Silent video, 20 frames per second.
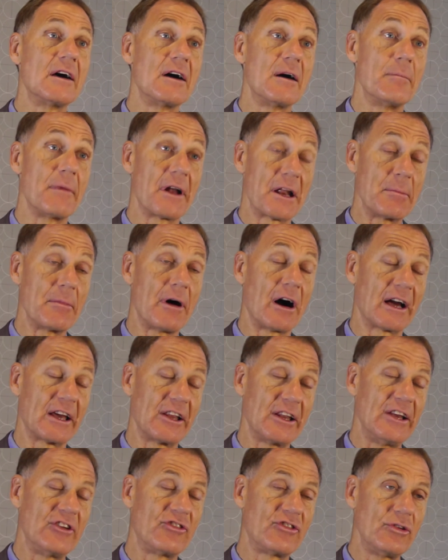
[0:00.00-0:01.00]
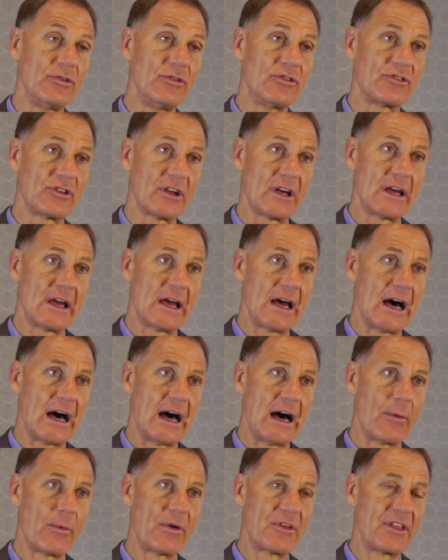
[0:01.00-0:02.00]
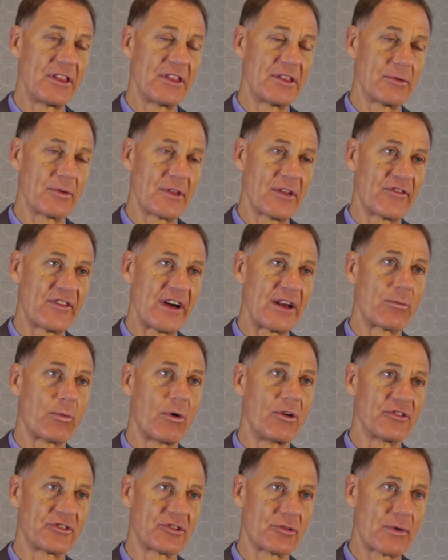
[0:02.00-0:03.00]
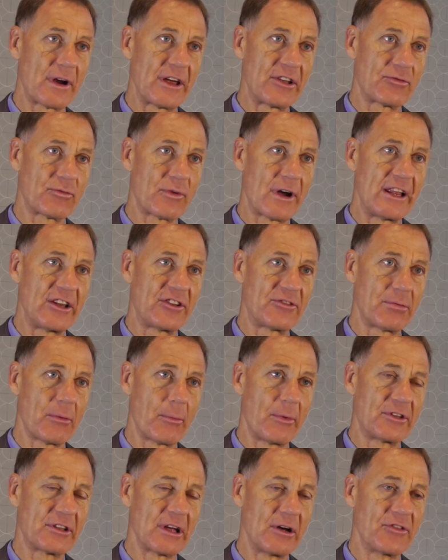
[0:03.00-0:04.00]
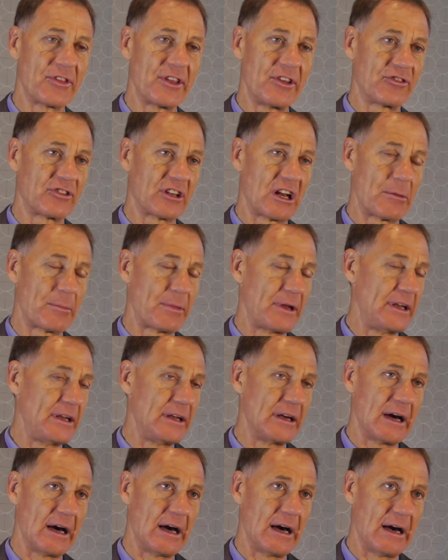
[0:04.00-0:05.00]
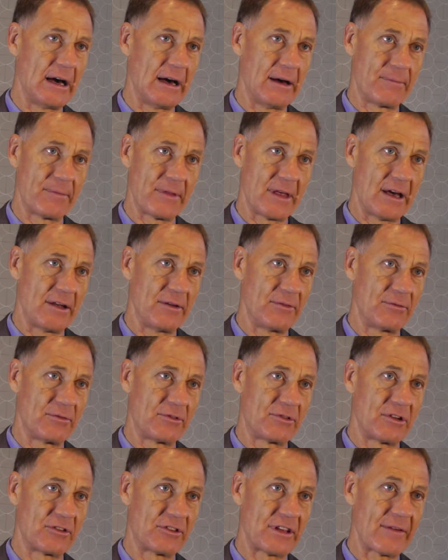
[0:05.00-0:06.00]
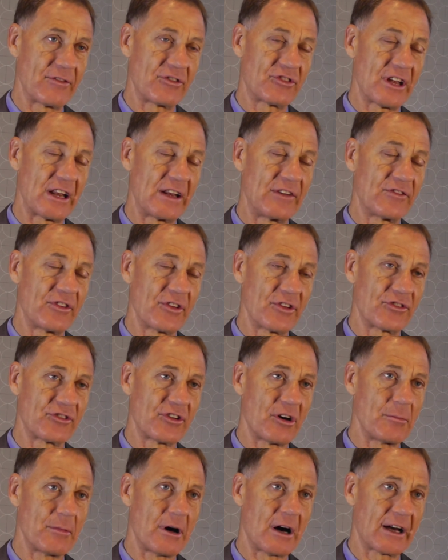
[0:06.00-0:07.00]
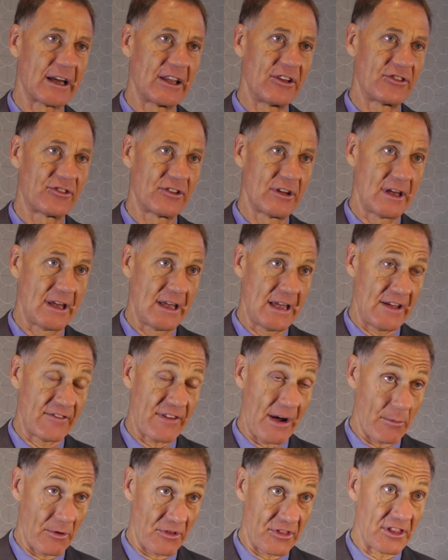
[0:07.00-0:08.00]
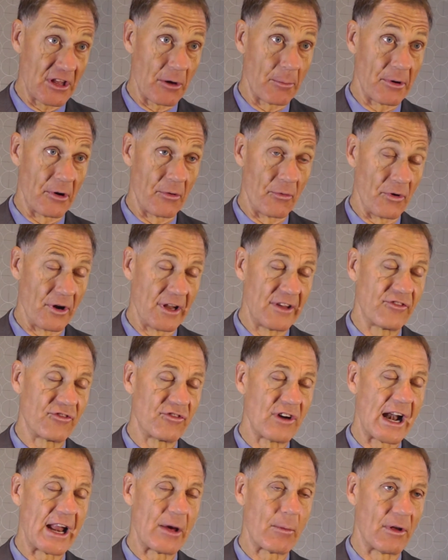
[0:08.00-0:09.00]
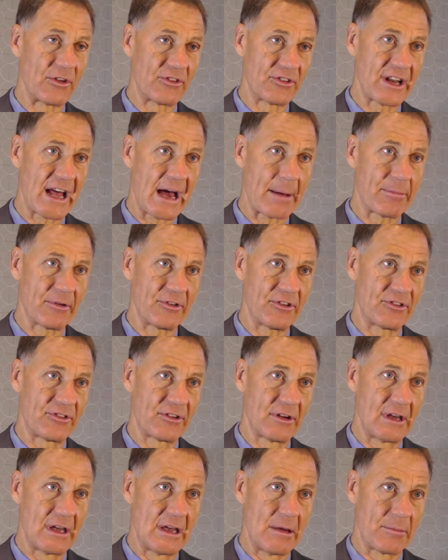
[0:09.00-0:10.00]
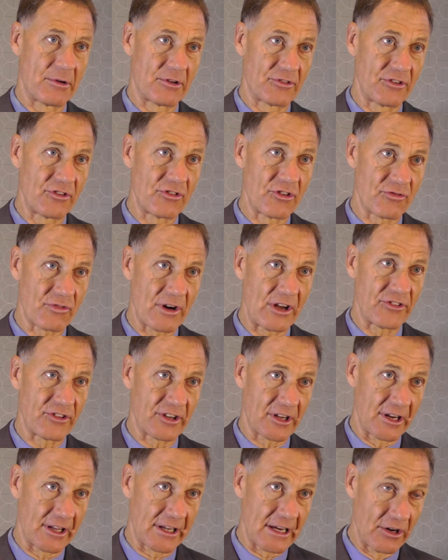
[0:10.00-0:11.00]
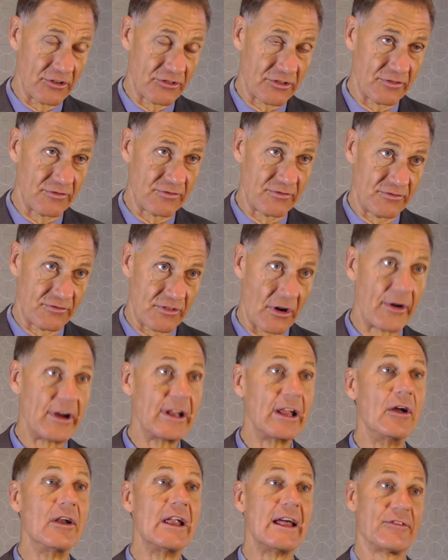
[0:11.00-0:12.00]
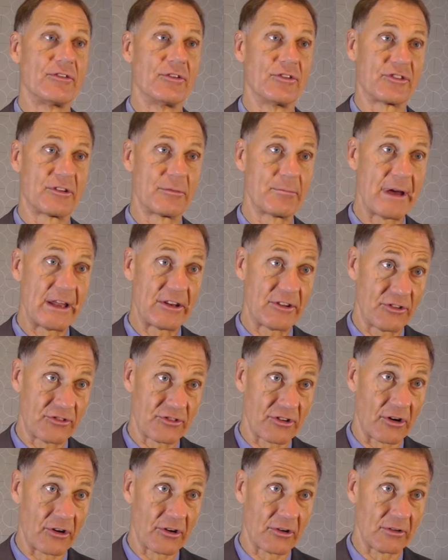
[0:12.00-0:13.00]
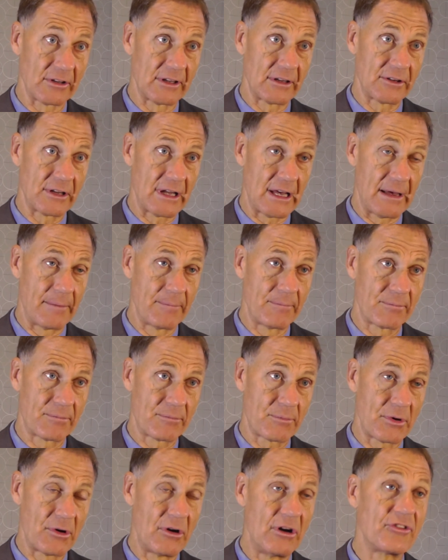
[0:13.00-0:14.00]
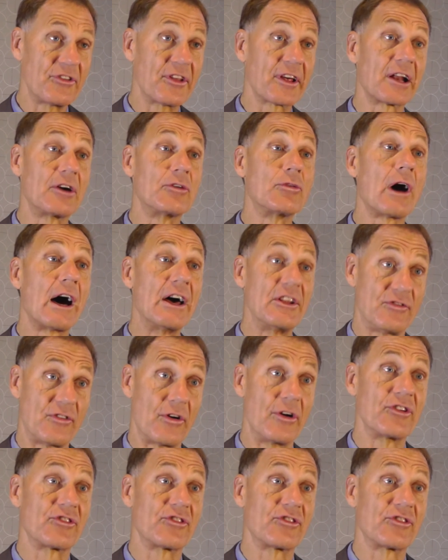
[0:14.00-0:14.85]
money market issues. We think the Fed wants to raise rates, but we don't think it's going to be devastating for the stock markets. In fact, we think there'll be a relief rally once it happens, because interest rates are going to go to very low levels compared to historical periods. They're going to rise very